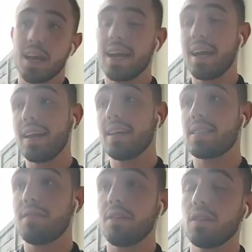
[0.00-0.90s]
It is
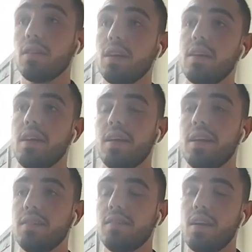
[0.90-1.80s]
difficult. It
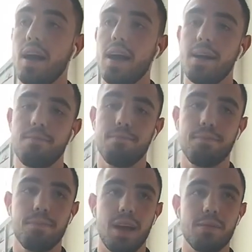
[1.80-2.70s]
is.
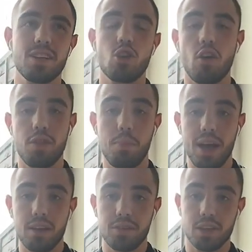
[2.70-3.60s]
I mean, it's half the
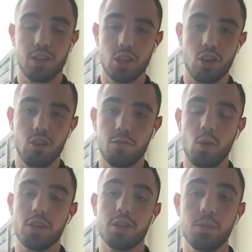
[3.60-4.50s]
battle if you love
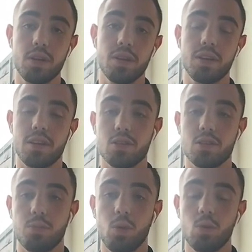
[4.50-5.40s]
what you're doing in it. I
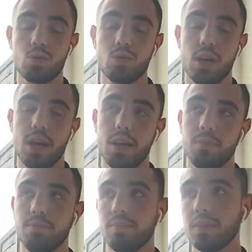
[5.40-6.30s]
suppose
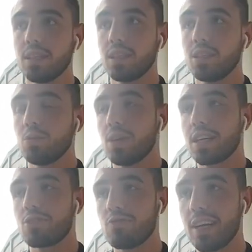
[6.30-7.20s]
with
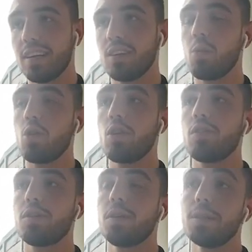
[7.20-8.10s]
like training and whatnot.
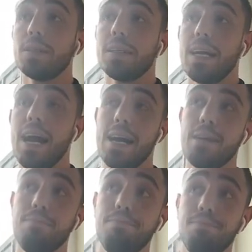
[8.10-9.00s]

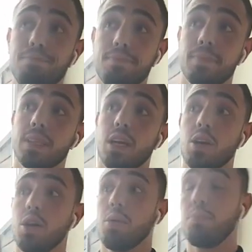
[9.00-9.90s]
Um,
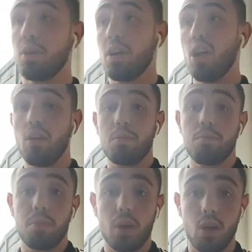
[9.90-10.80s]
but a lot
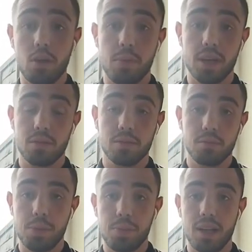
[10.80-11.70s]
of
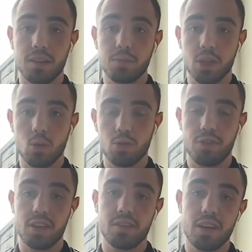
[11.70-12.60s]
my pals and close
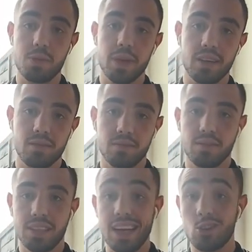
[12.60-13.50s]
friends anyway
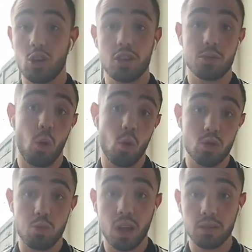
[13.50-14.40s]
enjoy the sport
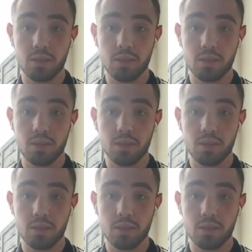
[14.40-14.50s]
as well.